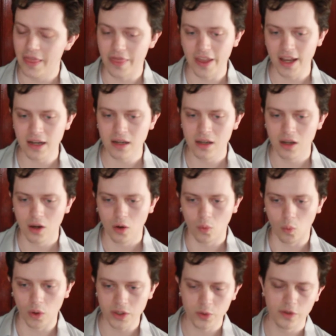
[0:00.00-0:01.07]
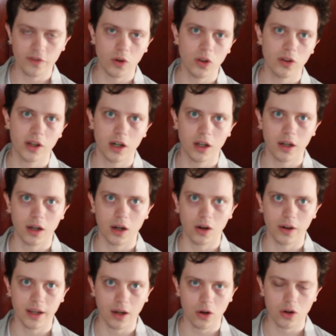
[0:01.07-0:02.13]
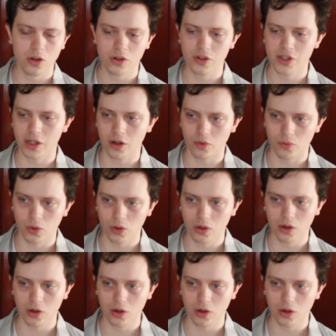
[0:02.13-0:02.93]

Then, once we've all got our characters and our roll